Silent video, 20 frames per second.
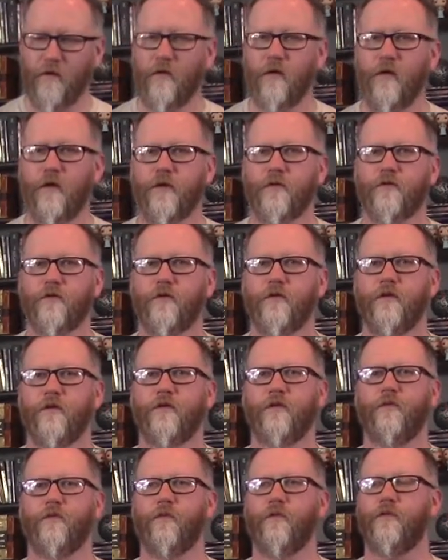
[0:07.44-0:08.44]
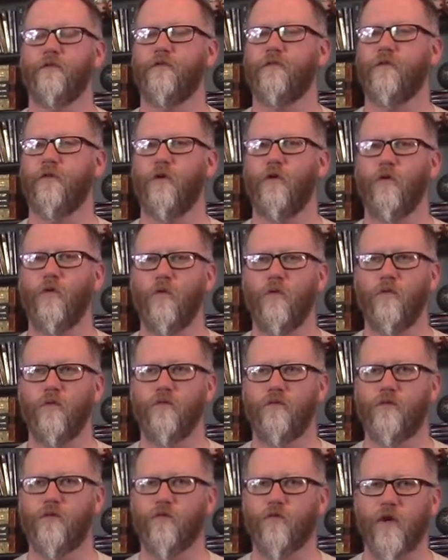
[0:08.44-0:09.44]
Well, I turned into this
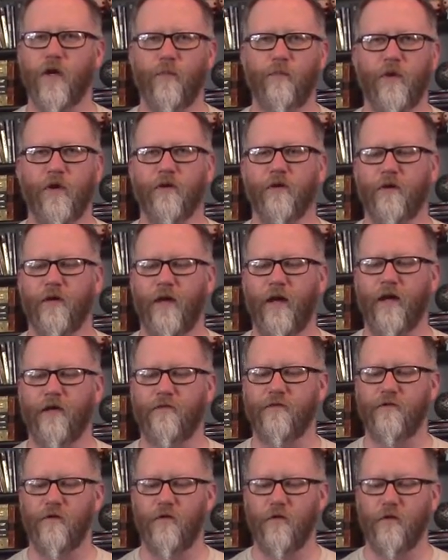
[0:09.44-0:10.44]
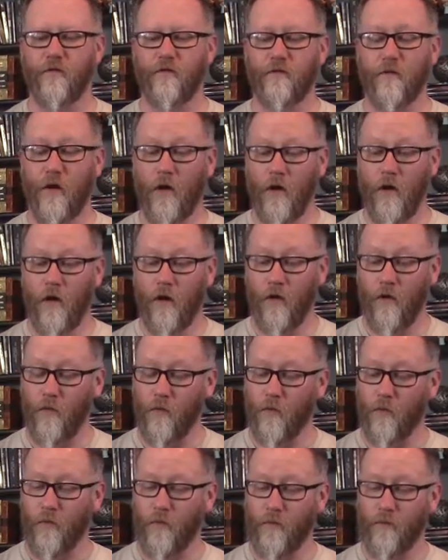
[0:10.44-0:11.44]
old gray bearded asshole.
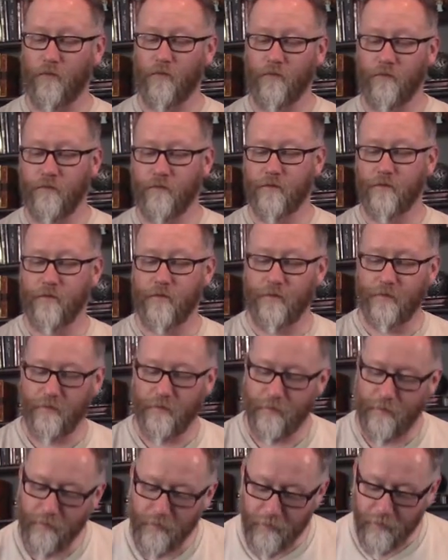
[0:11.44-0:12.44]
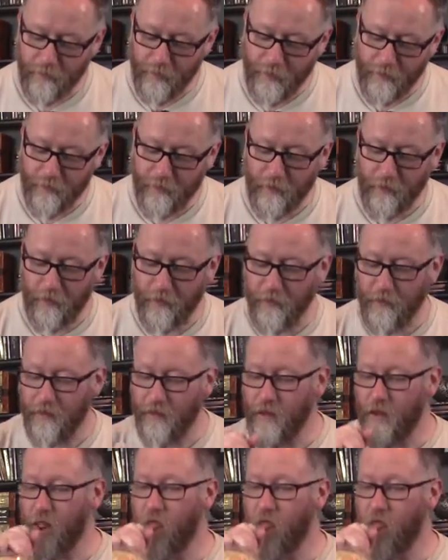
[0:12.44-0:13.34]
Oh, alcohol.